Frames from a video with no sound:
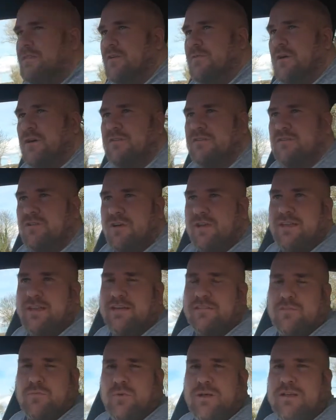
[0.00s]
if I was looking
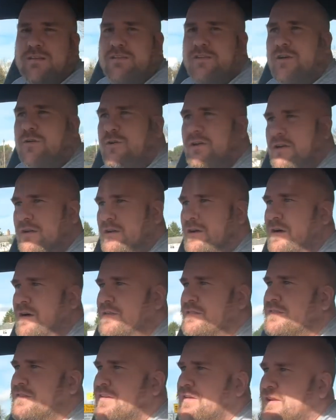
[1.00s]
out the window and a car
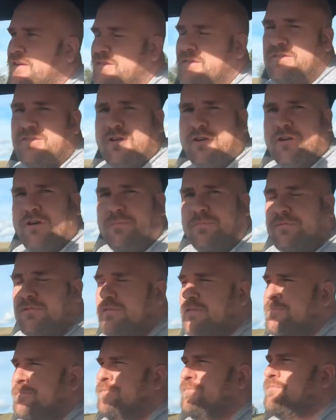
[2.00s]
suddenly stopped,
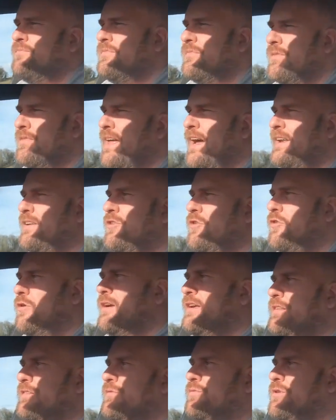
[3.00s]
that
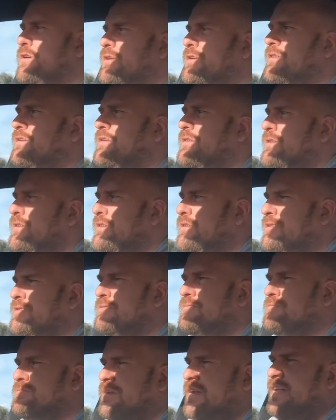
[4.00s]
noise would
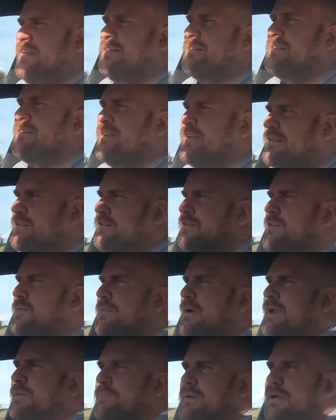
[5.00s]
instinctively
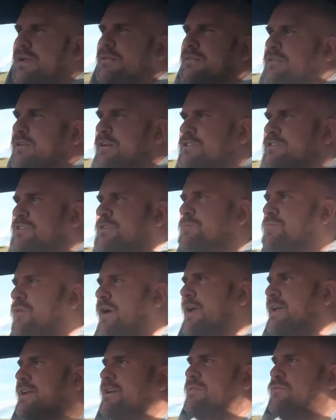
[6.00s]
make me touch the
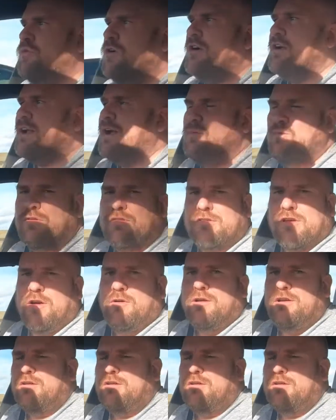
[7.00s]
brake and work out what's going